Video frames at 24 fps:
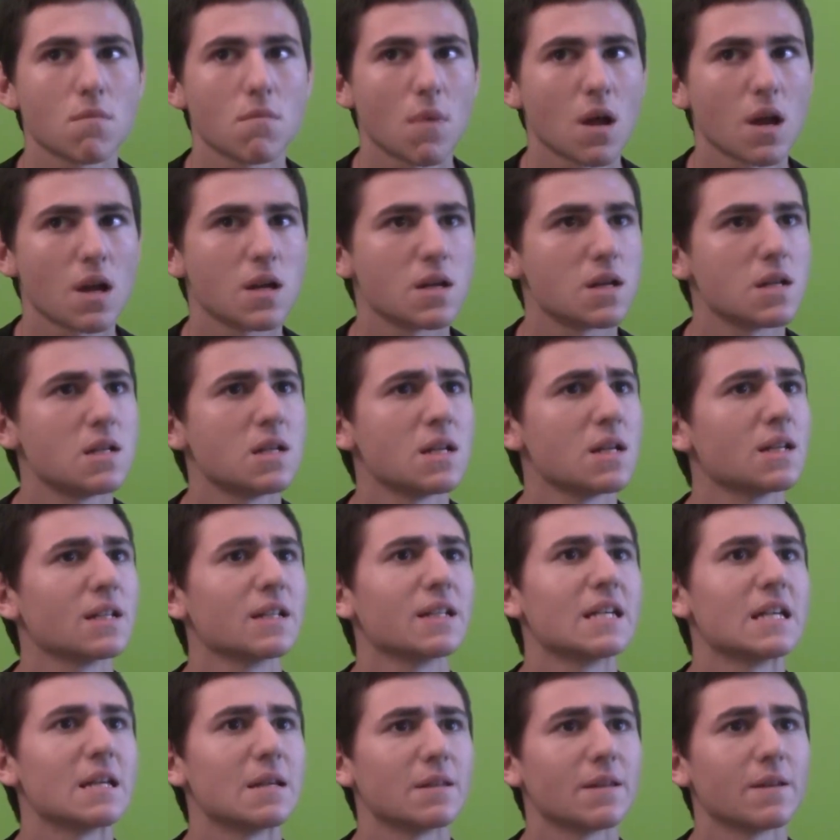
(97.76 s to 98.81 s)
and
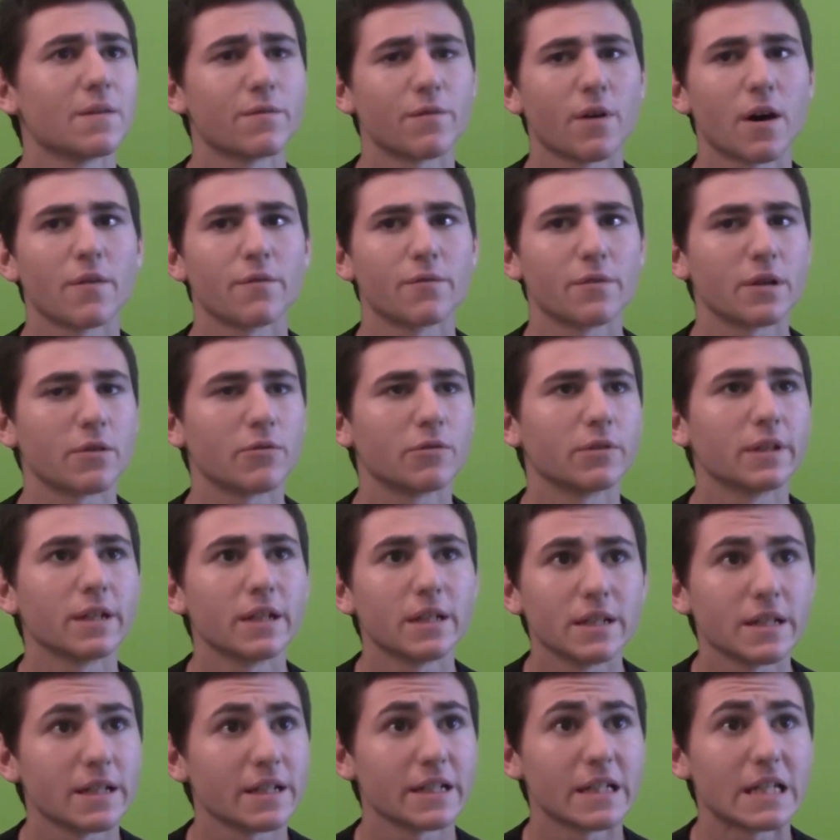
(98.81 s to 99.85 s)
they fought frequently
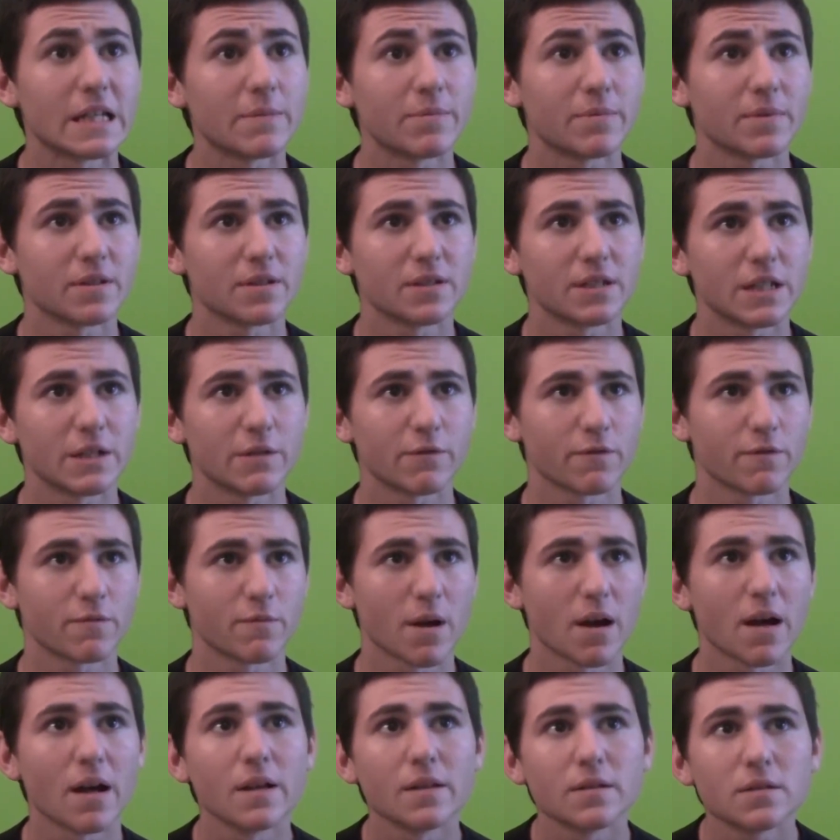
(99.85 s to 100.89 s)
and didn't keep it a secret from
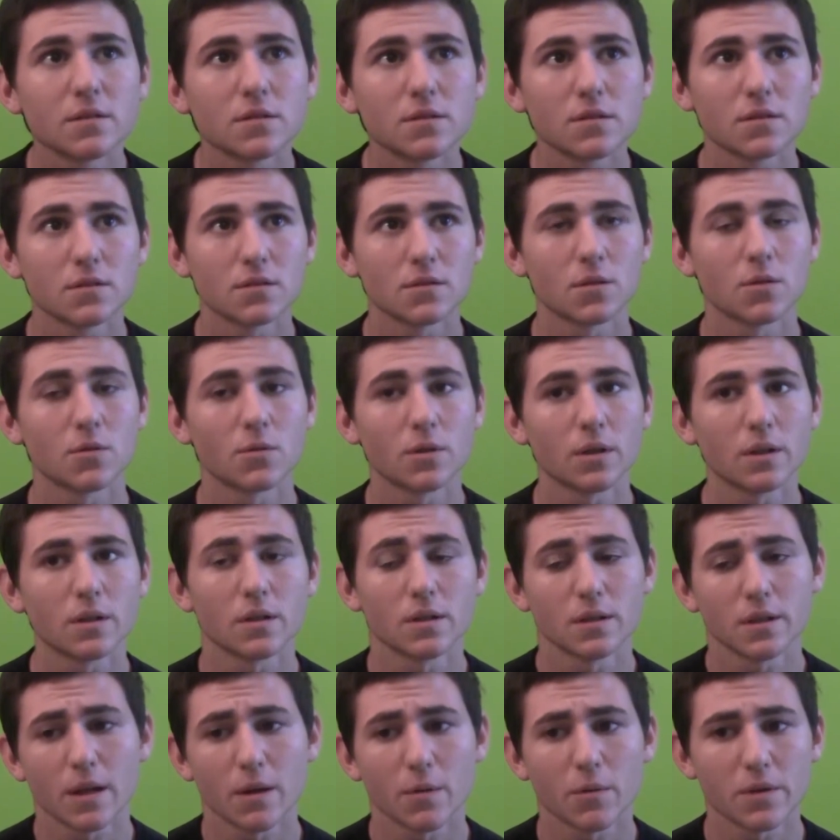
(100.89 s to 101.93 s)
us. So
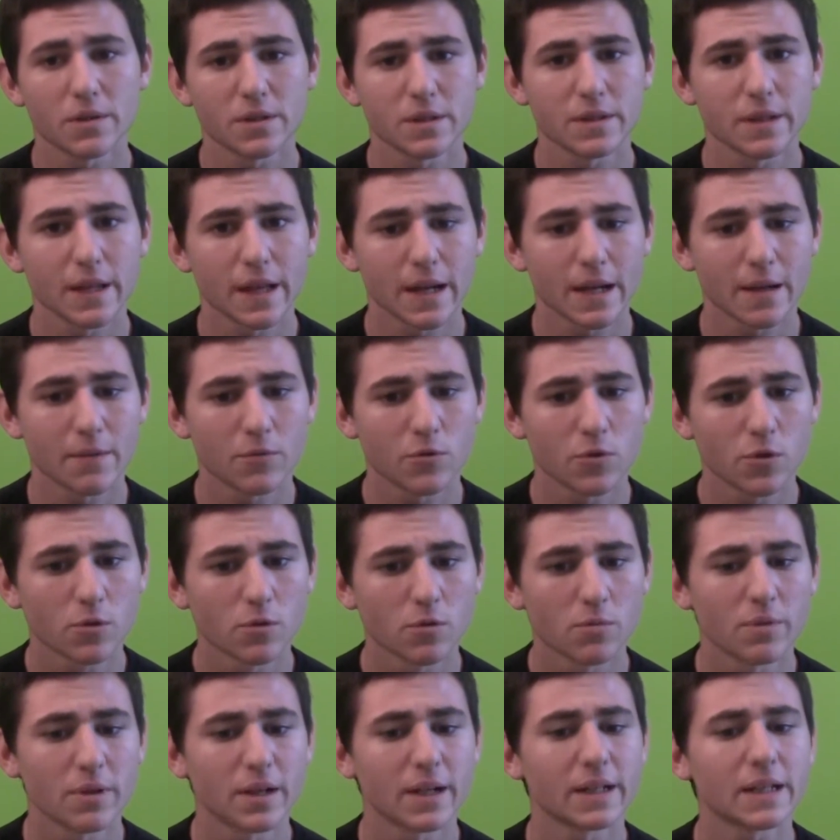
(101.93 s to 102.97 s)
that wasn't that
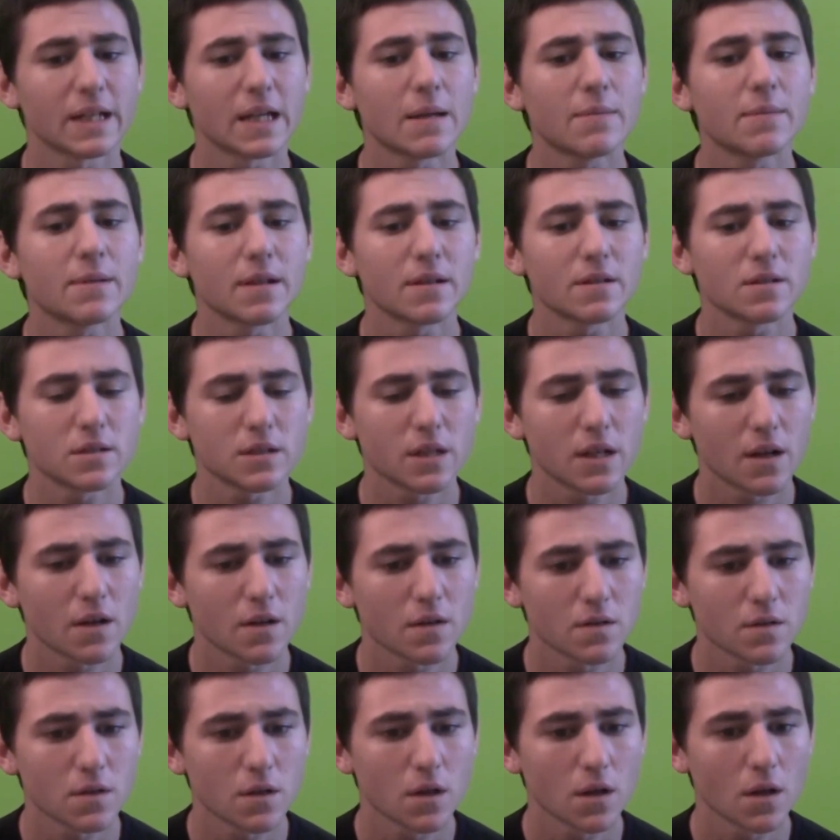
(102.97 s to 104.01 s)
abnormal, but I came
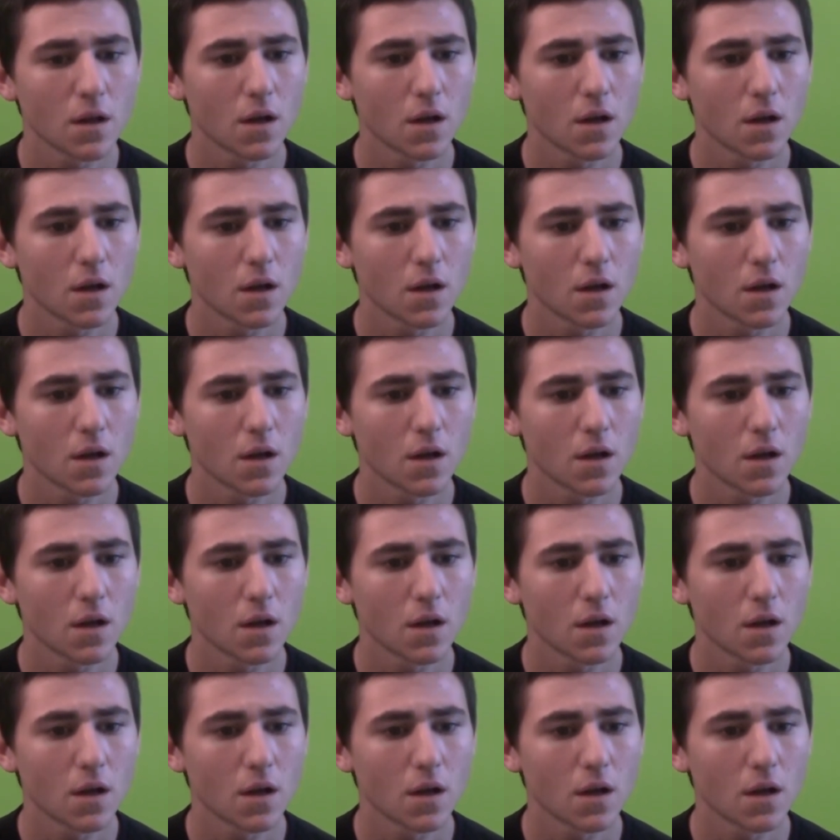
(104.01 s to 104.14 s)
downstairs